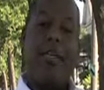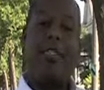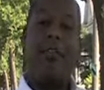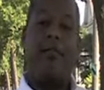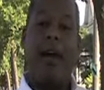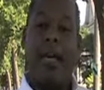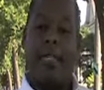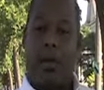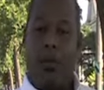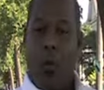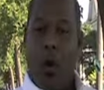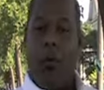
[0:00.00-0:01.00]
this device
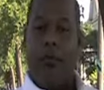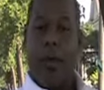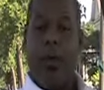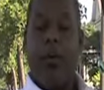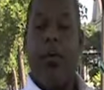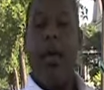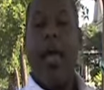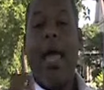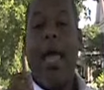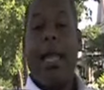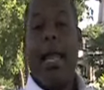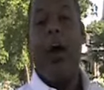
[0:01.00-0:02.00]
could work for you
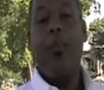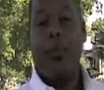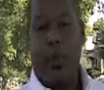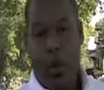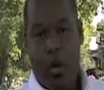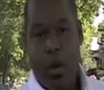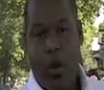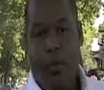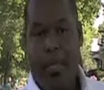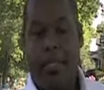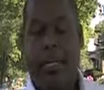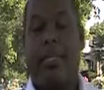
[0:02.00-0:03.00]
and help you in your
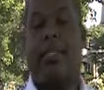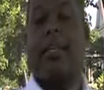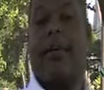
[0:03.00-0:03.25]
business.